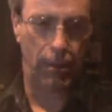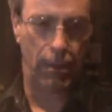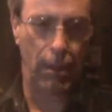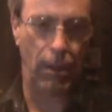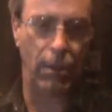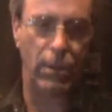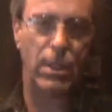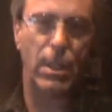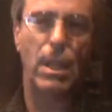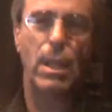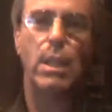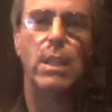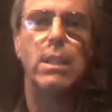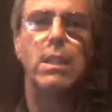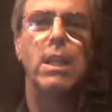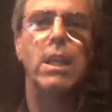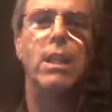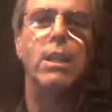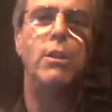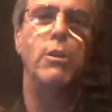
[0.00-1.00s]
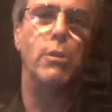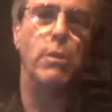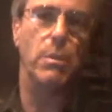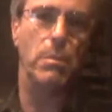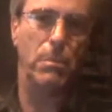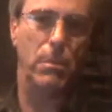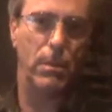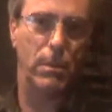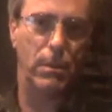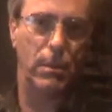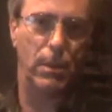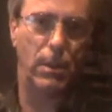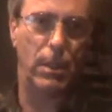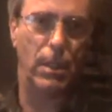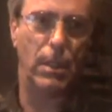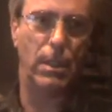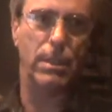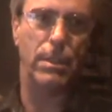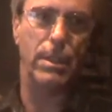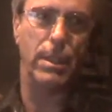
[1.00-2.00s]
There's a continuum
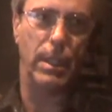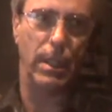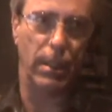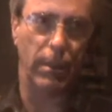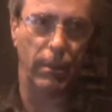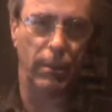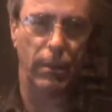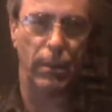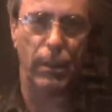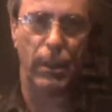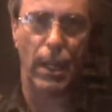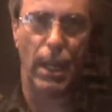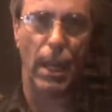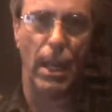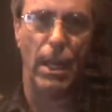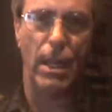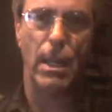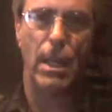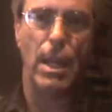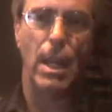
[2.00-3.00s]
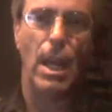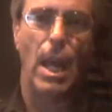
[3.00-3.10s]
on there, okay?